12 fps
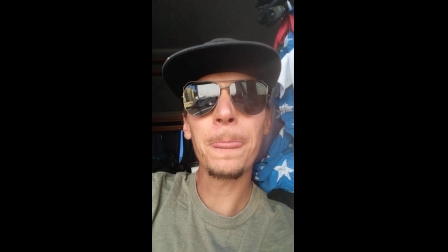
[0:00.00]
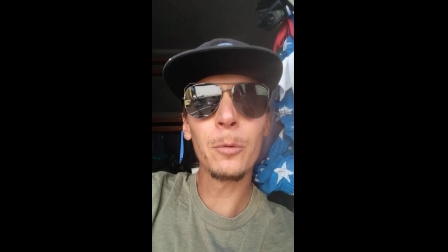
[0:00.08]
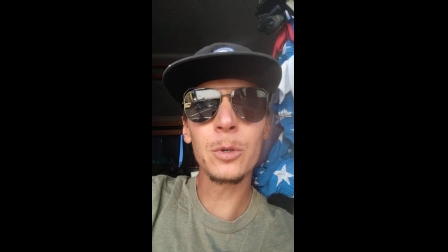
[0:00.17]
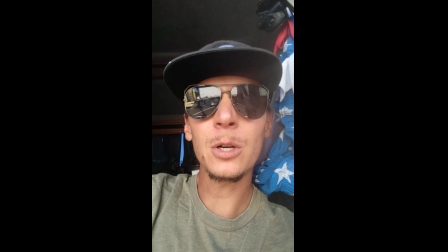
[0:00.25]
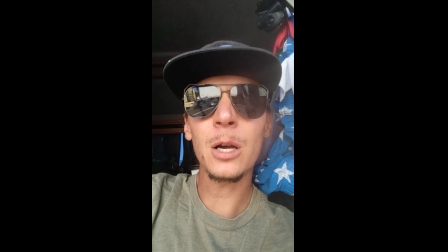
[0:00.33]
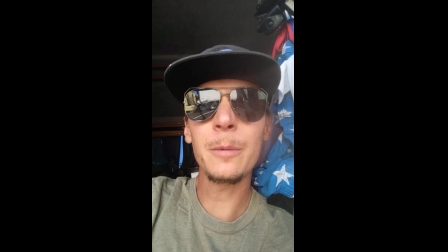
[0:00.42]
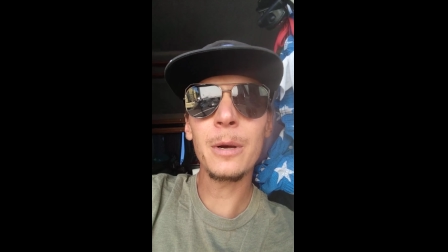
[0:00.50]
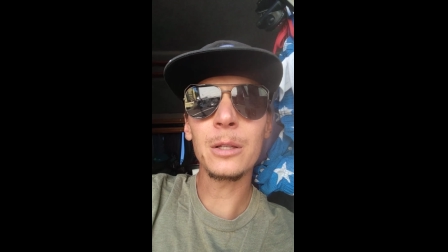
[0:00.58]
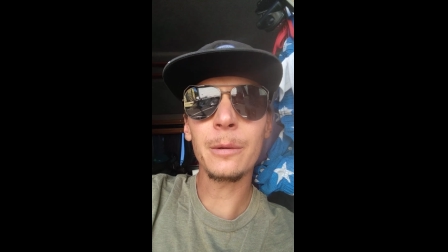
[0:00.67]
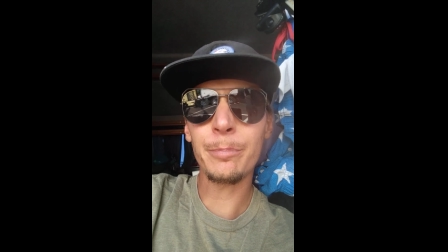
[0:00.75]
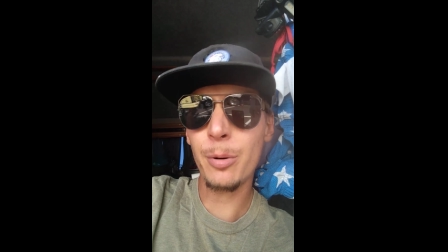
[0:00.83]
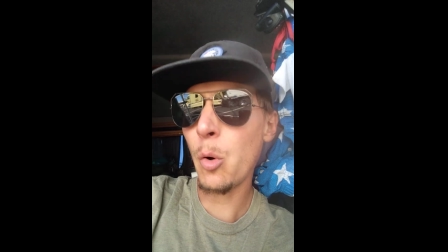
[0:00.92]
We're talking
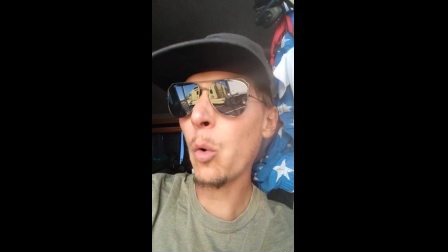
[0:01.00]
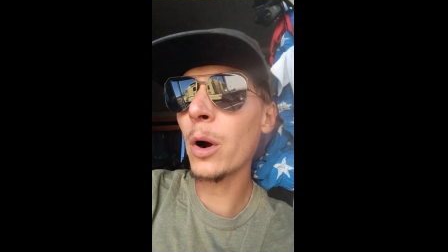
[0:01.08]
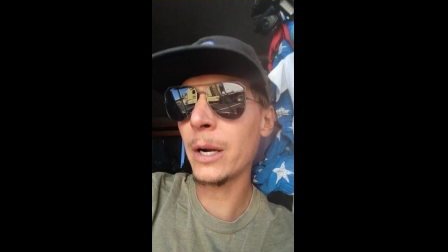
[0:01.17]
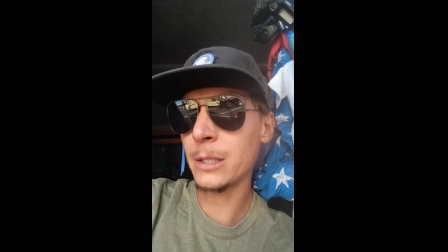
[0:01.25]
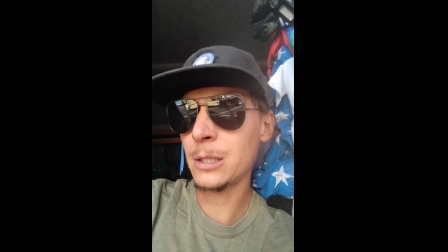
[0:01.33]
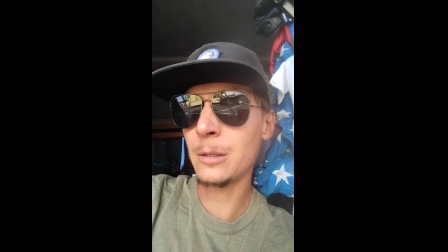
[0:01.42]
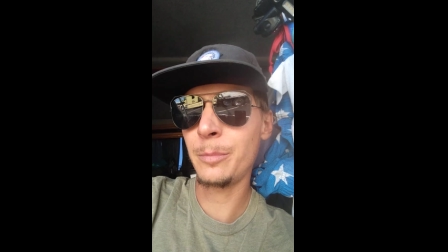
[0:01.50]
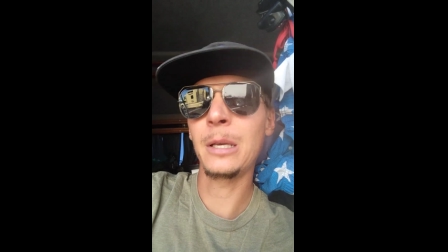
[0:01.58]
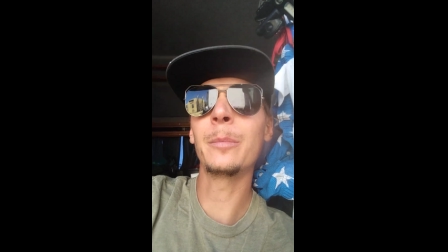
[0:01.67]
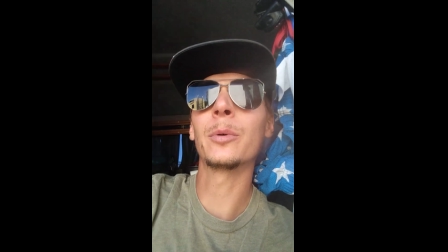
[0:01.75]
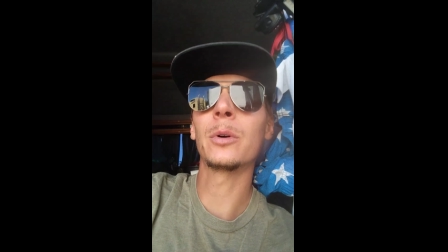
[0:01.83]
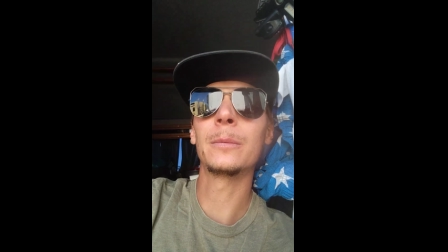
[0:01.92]
about the poorest
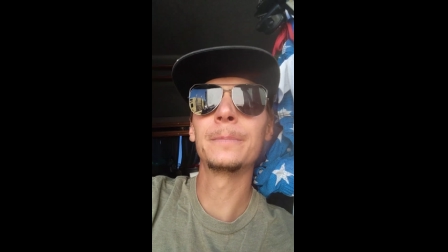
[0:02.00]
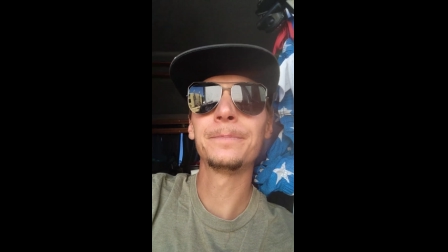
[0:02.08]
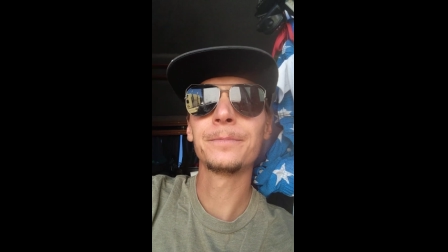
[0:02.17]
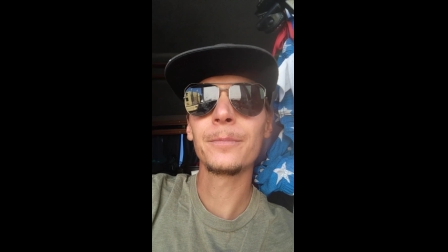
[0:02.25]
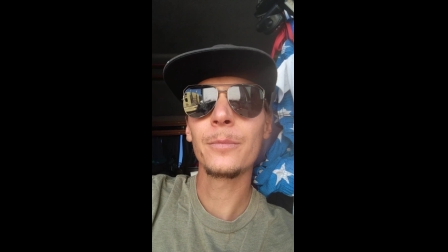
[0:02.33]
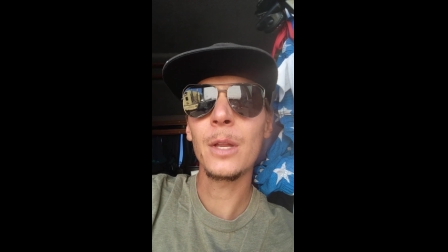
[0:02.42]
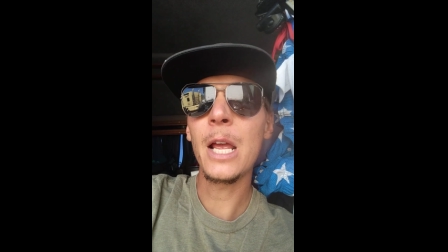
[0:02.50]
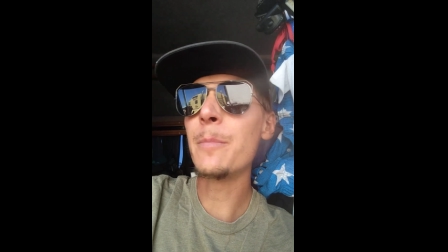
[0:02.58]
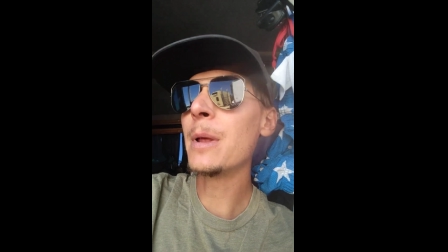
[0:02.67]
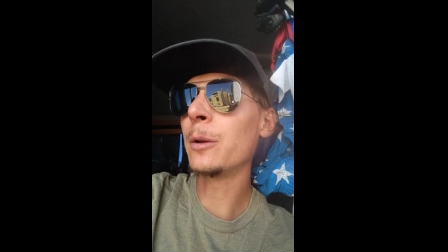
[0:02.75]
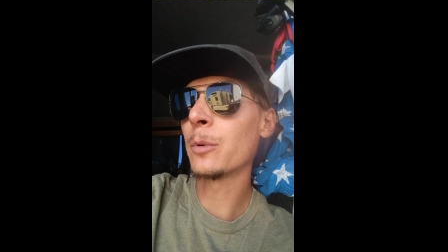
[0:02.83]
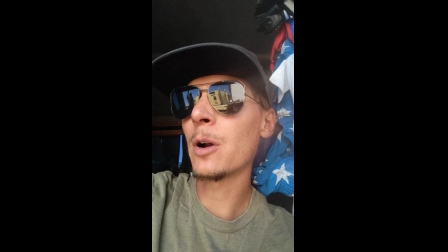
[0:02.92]
people
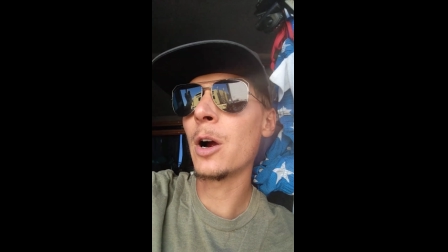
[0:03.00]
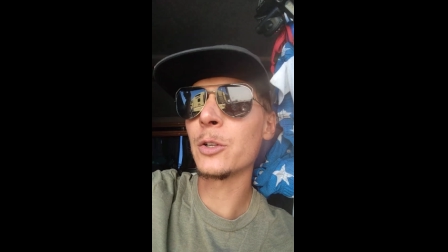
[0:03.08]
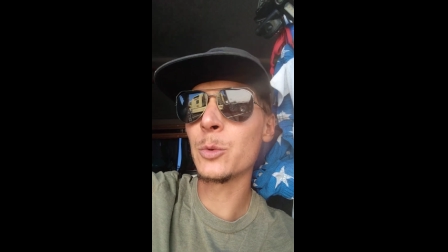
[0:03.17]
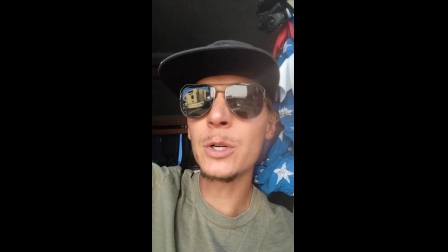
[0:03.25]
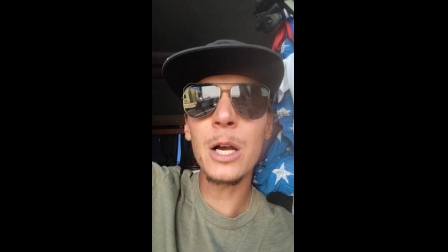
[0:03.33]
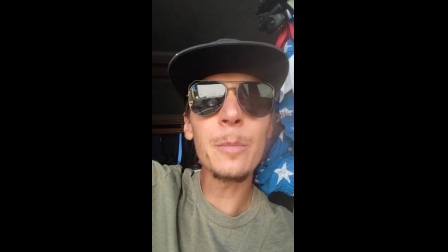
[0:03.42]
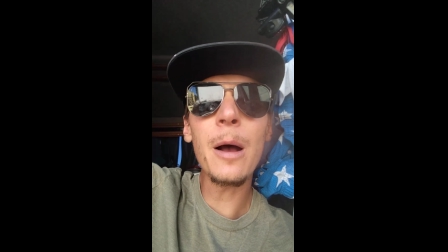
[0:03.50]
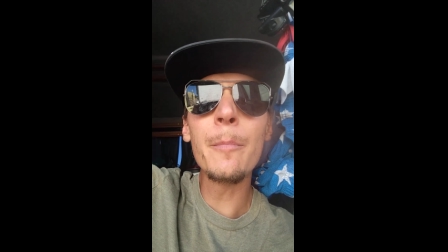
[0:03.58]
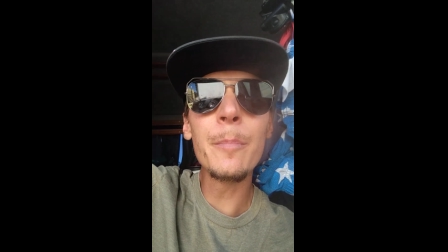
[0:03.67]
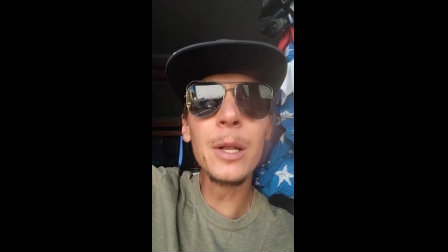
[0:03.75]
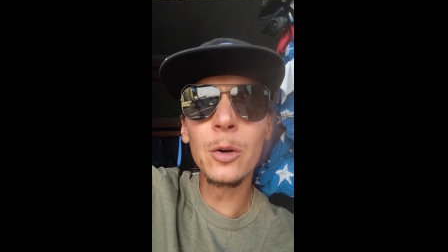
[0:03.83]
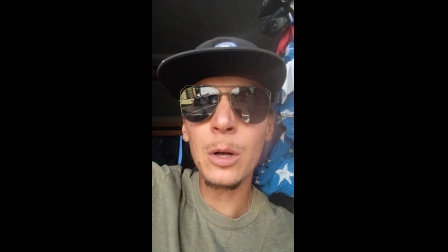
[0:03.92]
in many regards. We're talking about
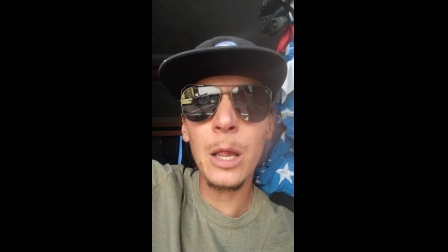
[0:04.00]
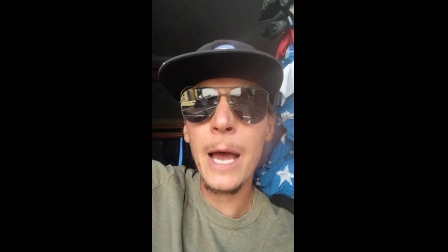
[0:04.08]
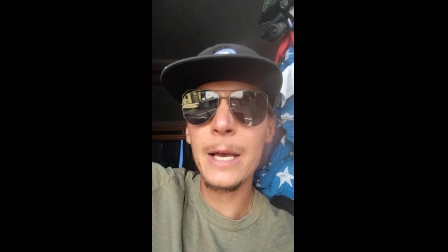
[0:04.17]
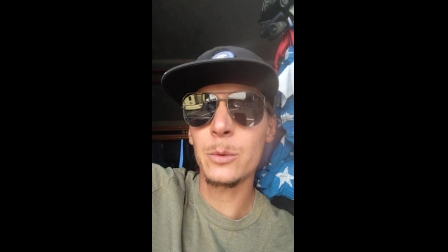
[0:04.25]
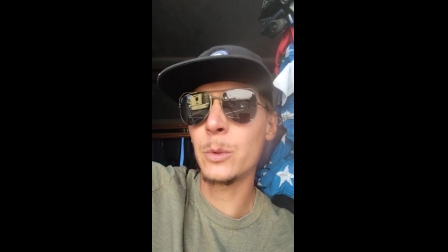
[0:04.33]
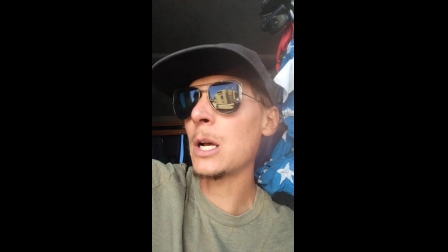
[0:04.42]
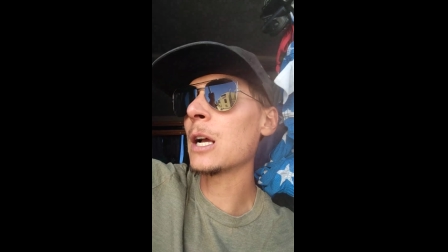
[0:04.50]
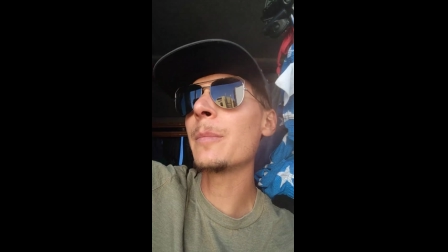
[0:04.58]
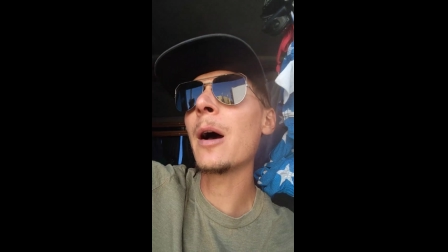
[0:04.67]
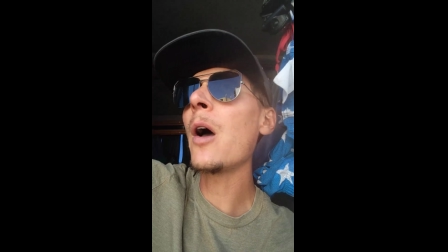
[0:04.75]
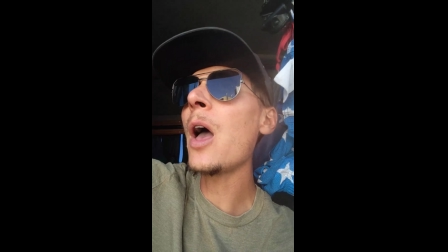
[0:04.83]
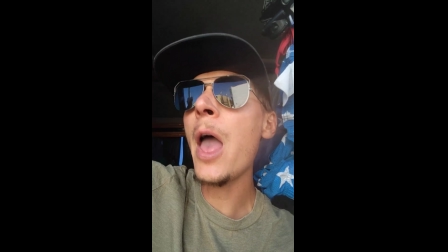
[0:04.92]
middle class. We're talking
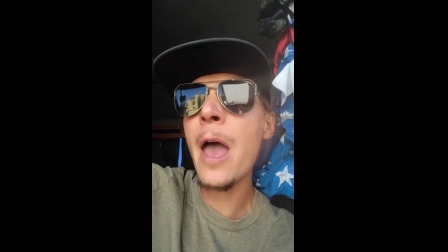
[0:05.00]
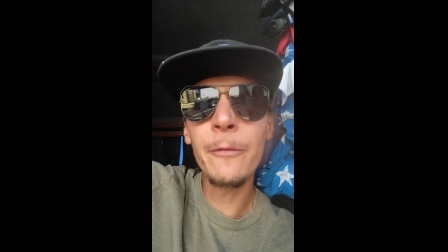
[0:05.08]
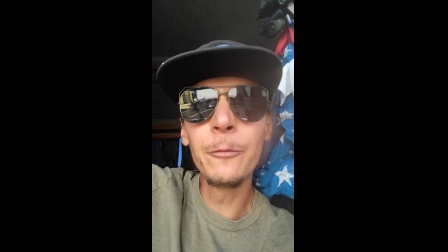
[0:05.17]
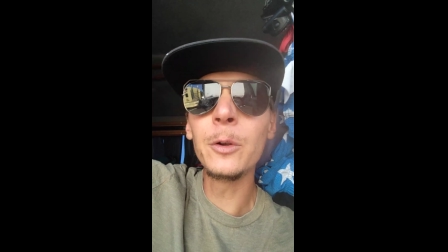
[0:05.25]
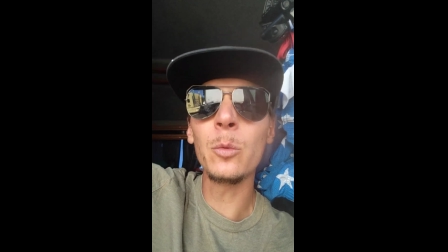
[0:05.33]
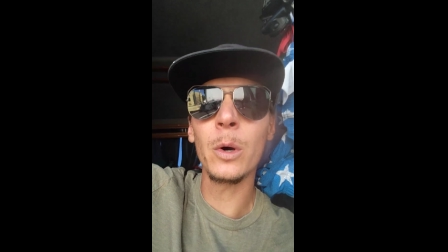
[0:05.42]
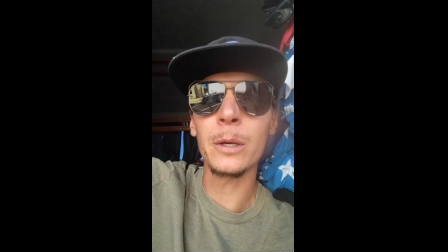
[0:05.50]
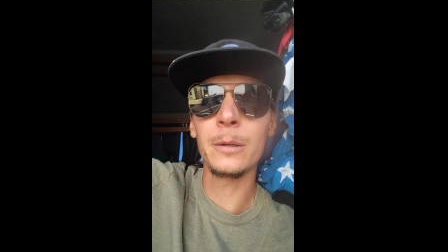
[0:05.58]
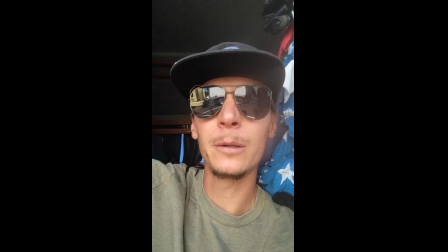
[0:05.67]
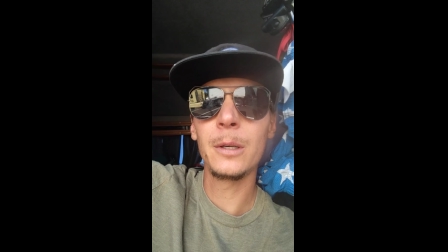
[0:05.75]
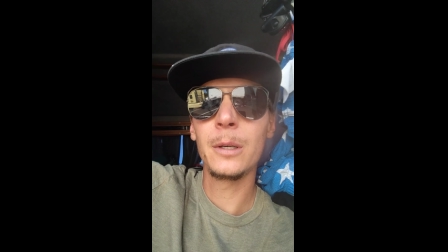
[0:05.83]
about everyone.